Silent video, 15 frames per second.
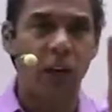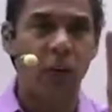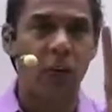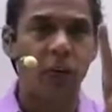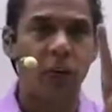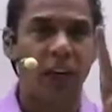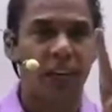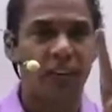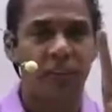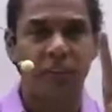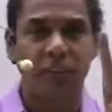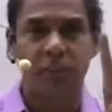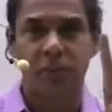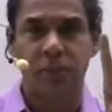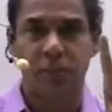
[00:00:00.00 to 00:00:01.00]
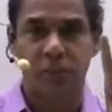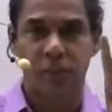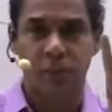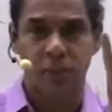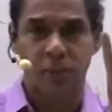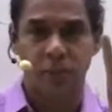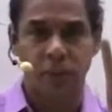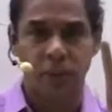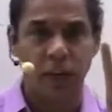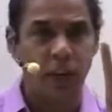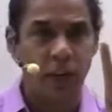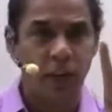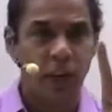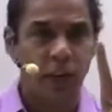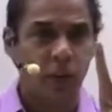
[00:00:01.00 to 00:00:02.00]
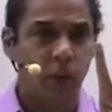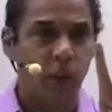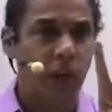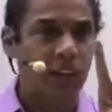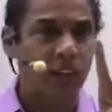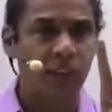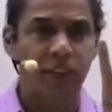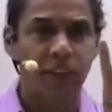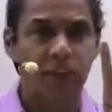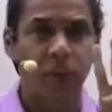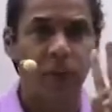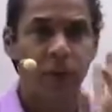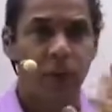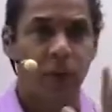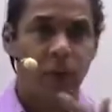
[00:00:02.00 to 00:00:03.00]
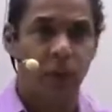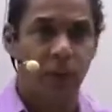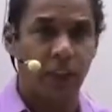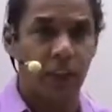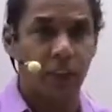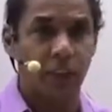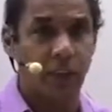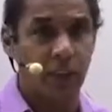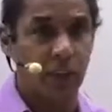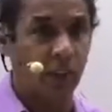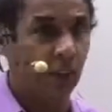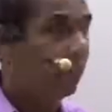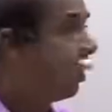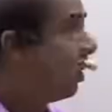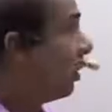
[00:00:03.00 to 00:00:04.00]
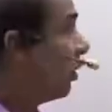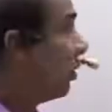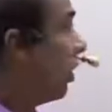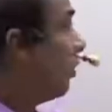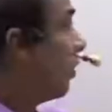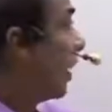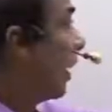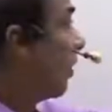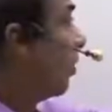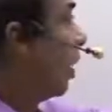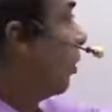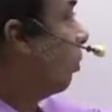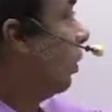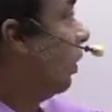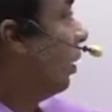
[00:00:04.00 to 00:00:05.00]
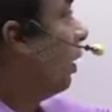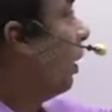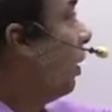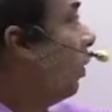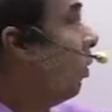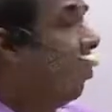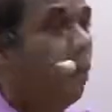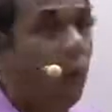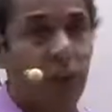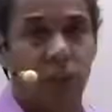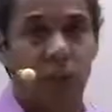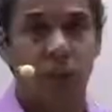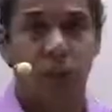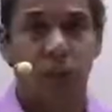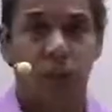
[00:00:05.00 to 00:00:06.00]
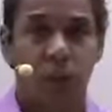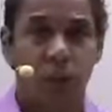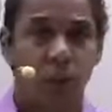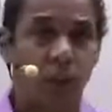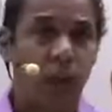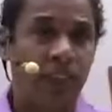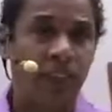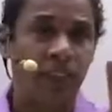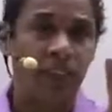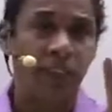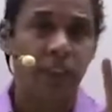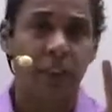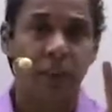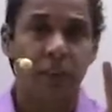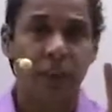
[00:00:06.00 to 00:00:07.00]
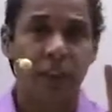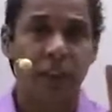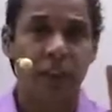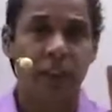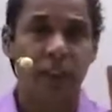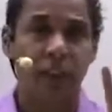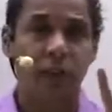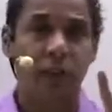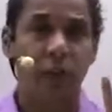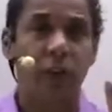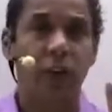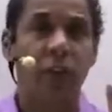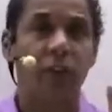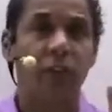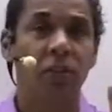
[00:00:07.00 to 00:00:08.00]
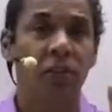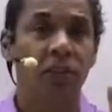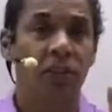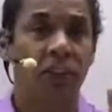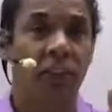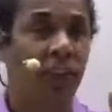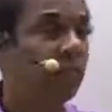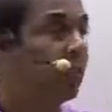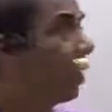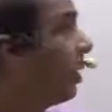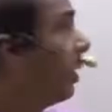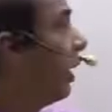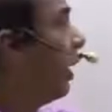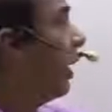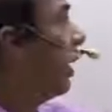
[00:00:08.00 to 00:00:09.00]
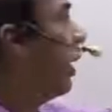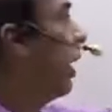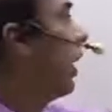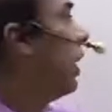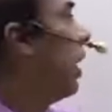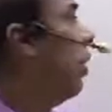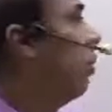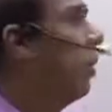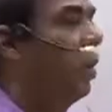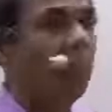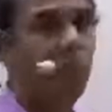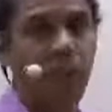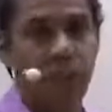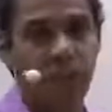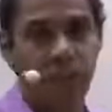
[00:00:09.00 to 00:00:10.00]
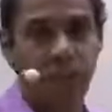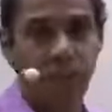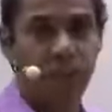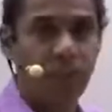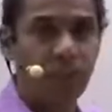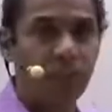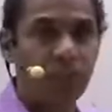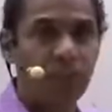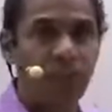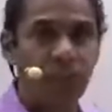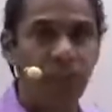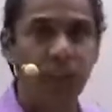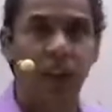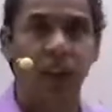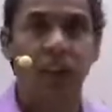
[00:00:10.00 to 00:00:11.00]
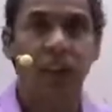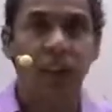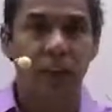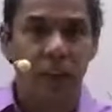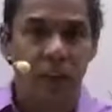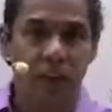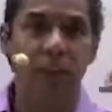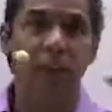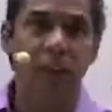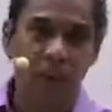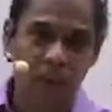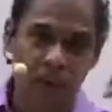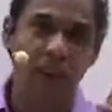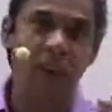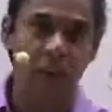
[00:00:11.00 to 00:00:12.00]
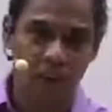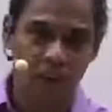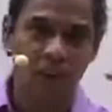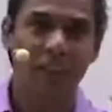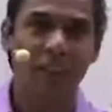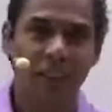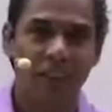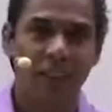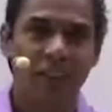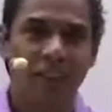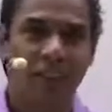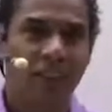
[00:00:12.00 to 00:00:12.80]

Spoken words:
have two actions. Okay, two actions we can find. See, for example, one, two actions are completed here. What is the first action? Taking breakfast. Second, coming of 8 o'clock.